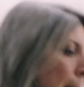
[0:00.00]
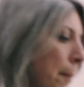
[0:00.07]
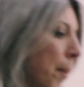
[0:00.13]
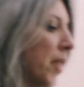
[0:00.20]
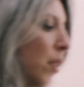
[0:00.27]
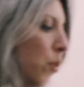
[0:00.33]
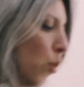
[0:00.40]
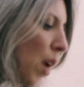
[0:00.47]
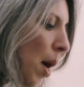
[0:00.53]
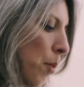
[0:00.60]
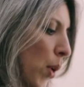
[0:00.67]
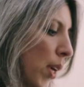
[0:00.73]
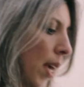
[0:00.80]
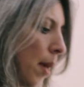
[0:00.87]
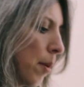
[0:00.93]
but they do come
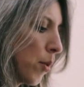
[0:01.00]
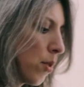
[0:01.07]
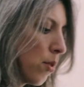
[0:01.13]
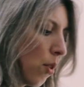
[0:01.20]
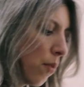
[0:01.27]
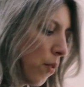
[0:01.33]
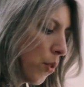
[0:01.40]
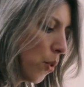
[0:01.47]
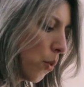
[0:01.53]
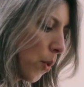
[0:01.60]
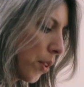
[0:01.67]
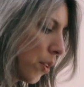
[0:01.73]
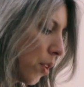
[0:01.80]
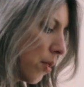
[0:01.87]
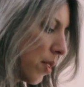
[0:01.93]
with cables, so if you do
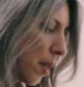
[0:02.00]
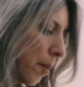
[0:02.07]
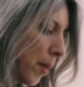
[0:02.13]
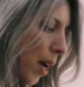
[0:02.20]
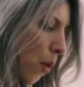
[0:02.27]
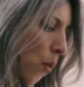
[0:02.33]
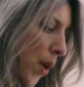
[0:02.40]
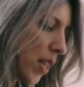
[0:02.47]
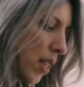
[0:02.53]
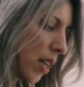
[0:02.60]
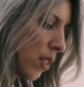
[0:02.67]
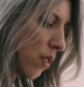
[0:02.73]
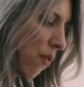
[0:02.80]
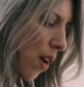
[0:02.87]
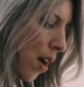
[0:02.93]
want to use them that way,
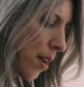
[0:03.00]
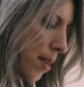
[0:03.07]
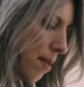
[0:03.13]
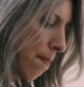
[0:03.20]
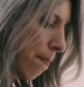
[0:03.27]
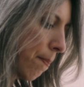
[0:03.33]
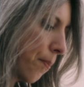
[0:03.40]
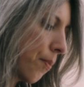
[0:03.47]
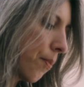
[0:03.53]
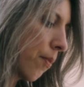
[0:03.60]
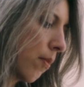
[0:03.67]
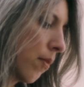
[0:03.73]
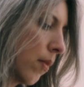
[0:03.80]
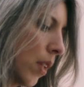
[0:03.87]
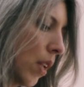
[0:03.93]
that's fine.
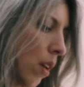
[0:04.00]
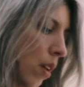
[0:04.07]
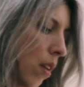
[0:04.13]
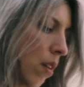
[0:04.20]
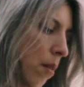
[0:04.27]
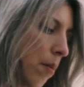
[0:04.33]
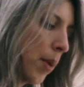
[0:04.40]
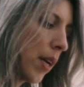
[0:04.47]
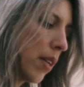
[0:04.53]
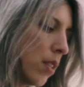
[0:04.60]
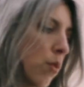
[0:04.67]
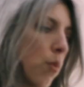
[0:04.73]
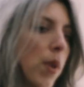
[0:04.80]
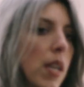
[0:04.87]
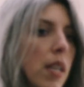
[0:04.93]
But
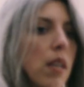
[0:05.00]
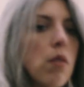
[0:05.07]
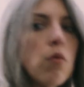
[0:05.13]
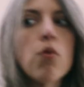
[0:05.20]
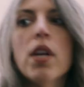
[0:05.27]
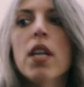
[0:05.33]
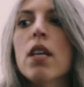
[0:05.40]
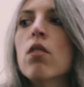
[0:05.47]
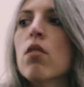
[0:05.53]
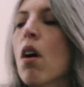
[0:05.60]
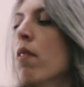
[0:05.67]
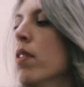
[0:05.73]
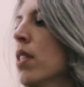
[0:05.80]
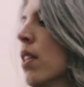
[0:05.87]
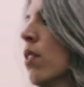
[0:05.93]
it's really, really good.
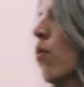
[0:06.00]
Obviously,